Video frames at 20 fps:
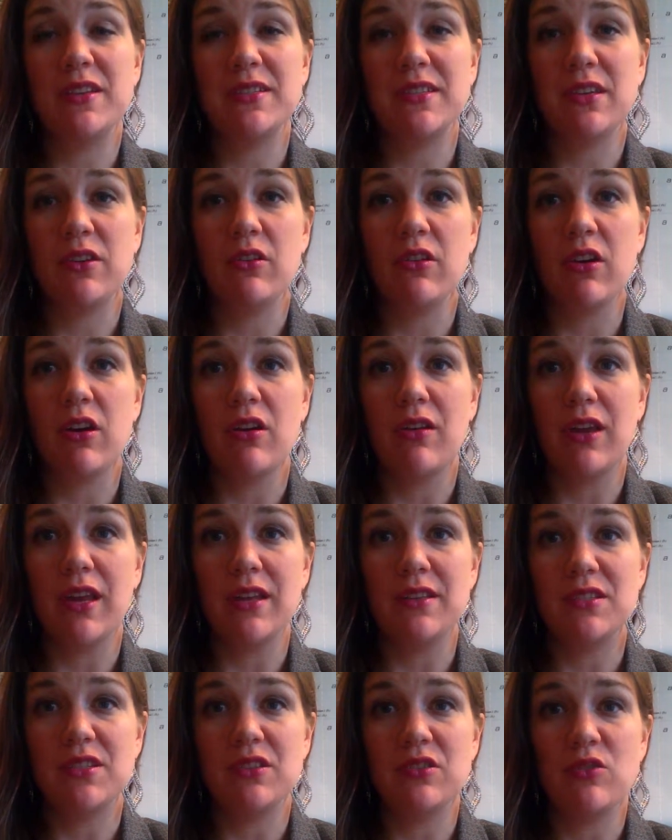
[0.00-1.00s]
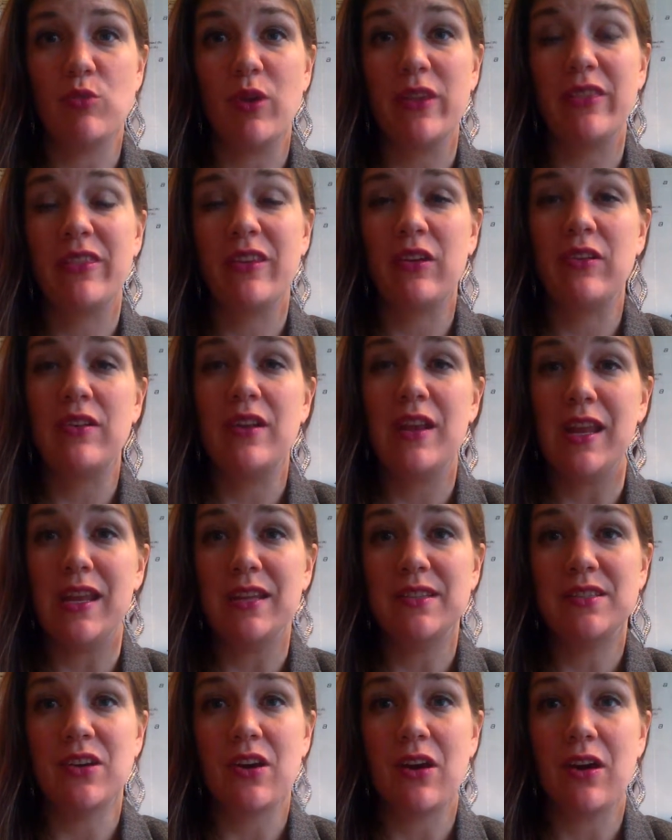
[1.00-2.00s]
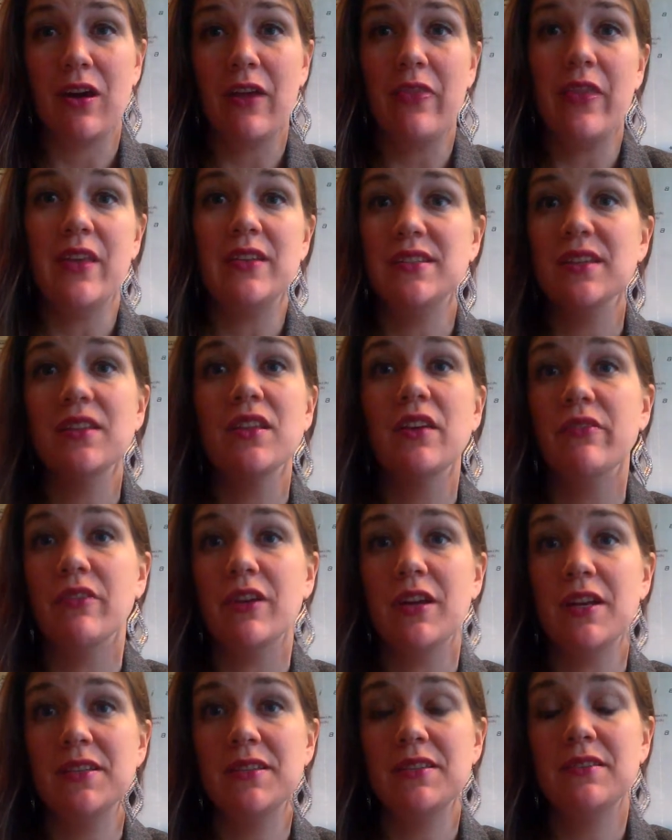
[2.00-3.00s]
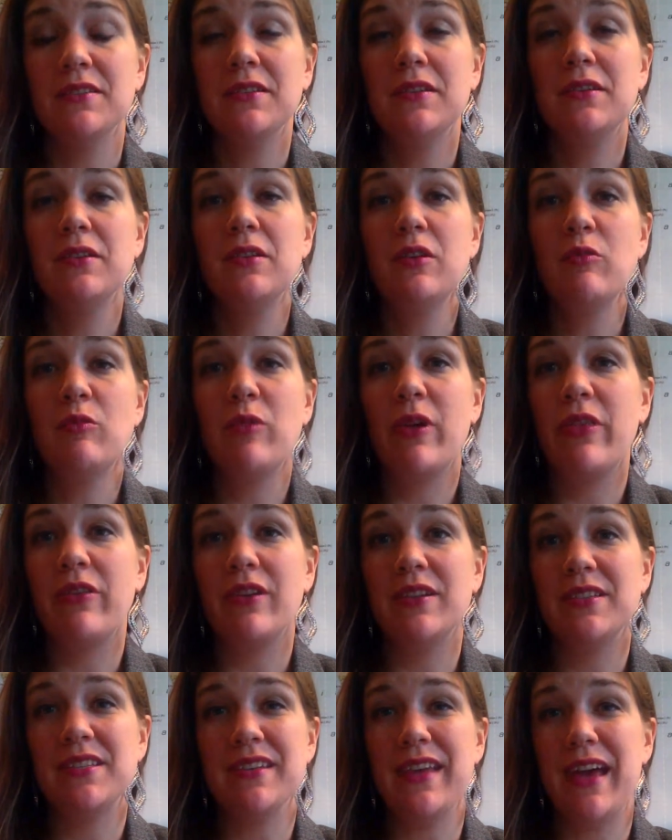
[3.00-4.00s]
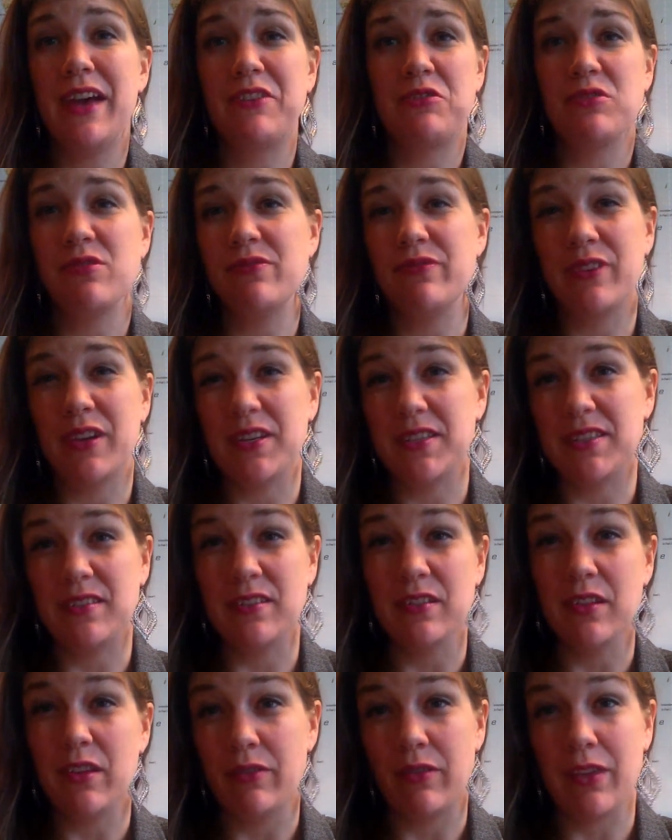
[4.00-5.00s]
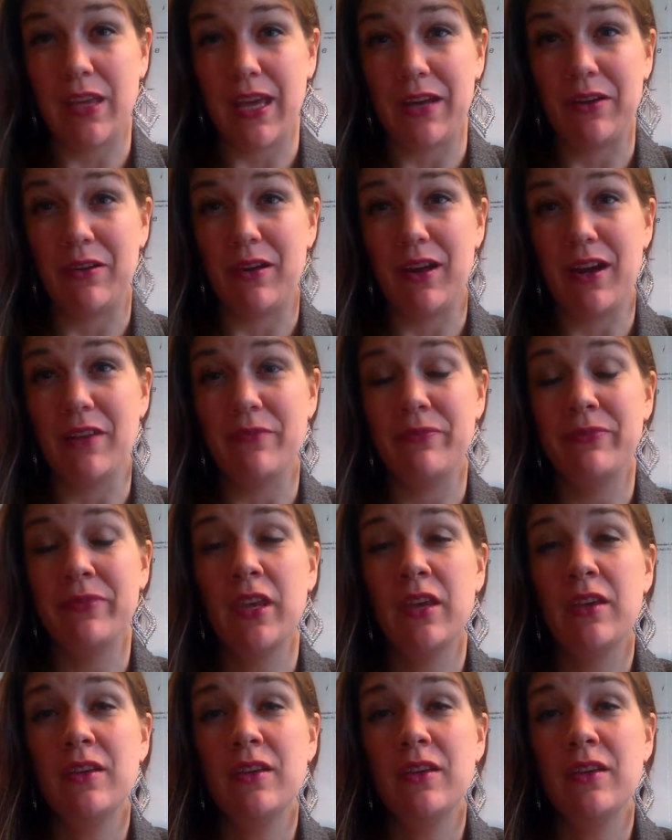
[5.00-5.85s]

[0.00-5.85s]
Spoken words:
is that you're going into, what their needs are, and then deliver it, whether it's natural for us to deliver that or not.